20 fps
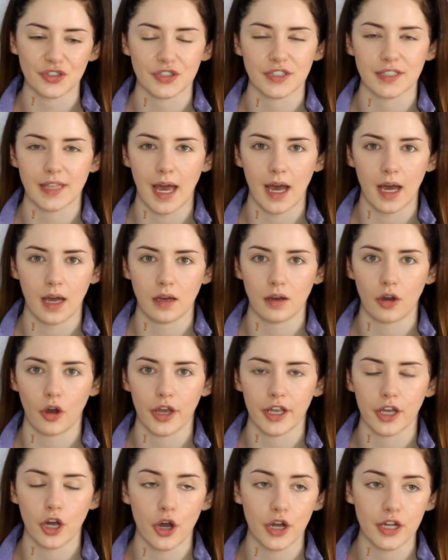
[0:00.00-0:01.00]
just that
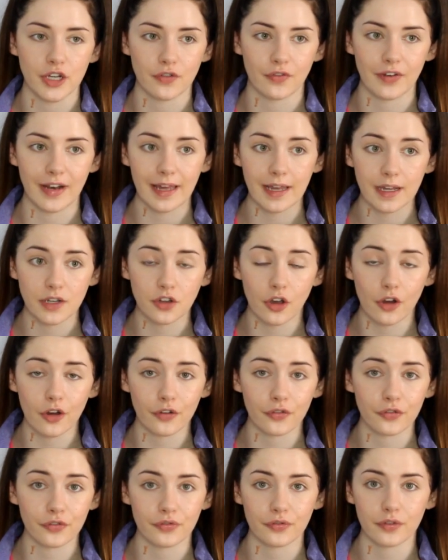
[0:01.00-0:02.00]
I kind of laid
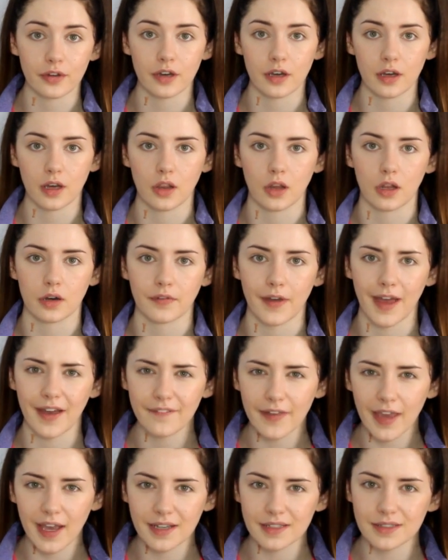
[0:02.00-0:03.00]
off a lot of
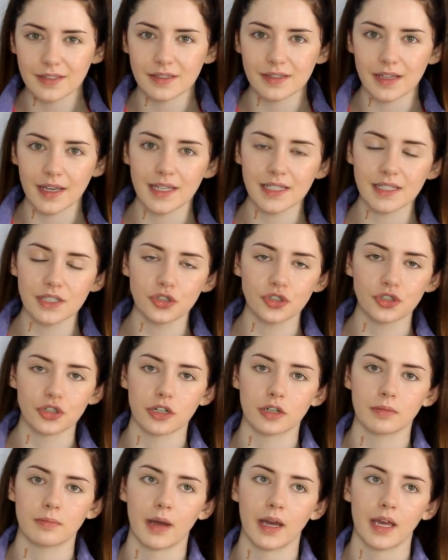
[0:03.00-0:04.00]
heavy exercising
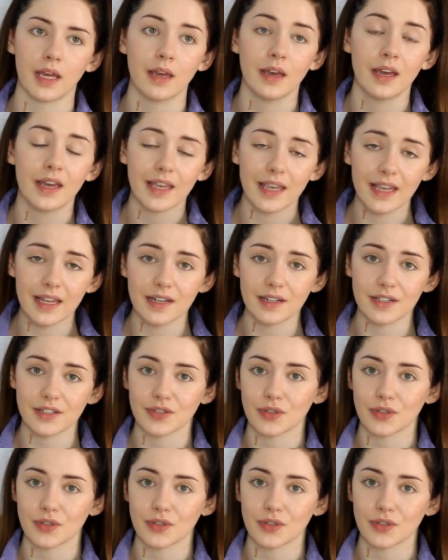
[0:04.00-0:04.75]
during my eating